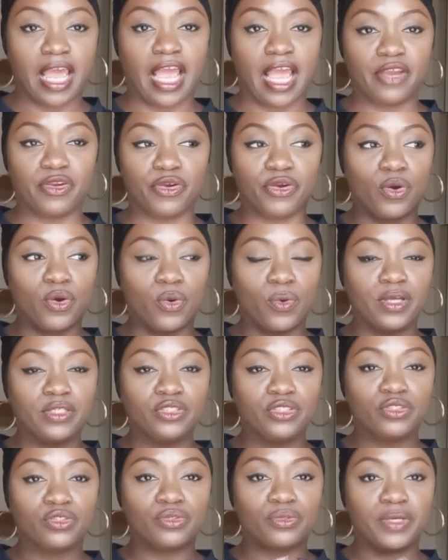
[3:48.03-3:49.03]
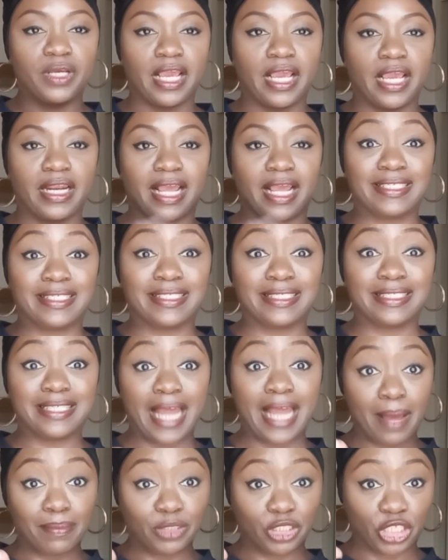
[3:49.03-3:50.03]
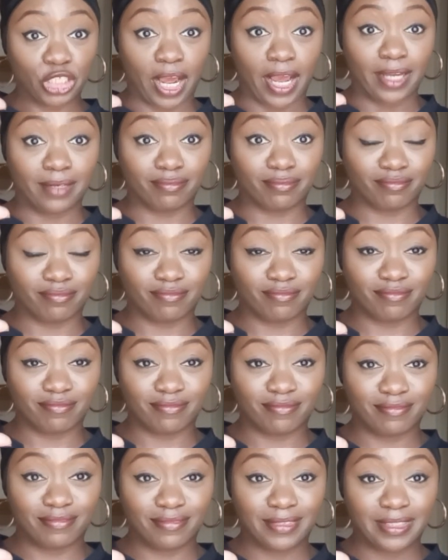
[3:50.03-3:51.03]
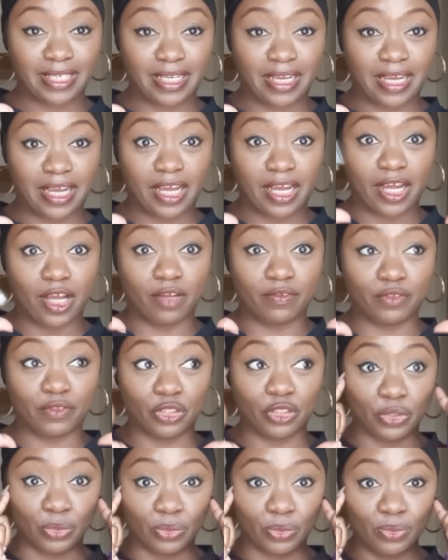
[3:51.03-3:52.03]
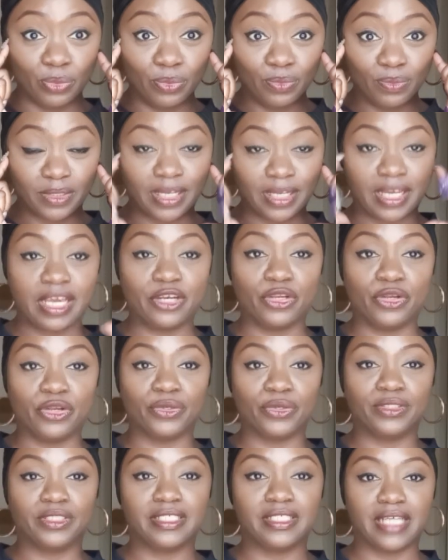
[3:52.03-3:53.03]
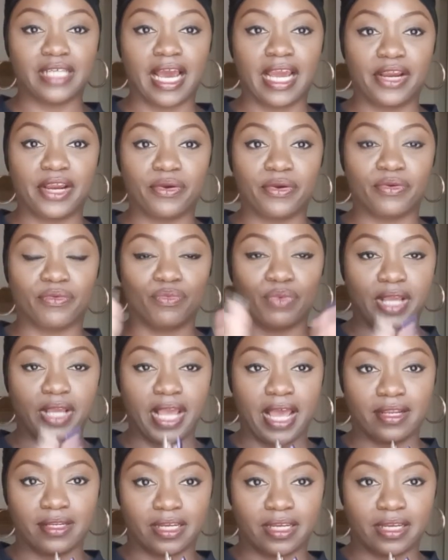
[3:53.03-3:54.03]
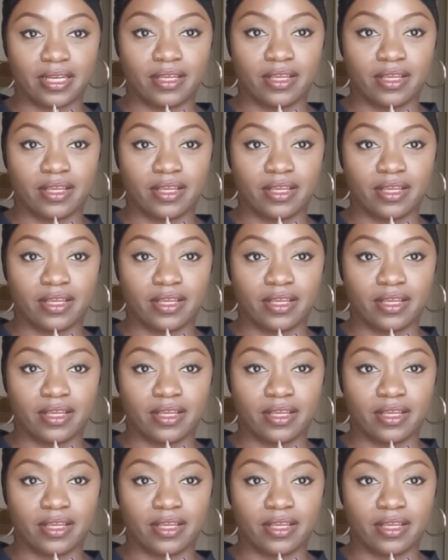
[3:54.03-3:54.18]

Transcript: You're going to create a snapshot of you in your desired reality.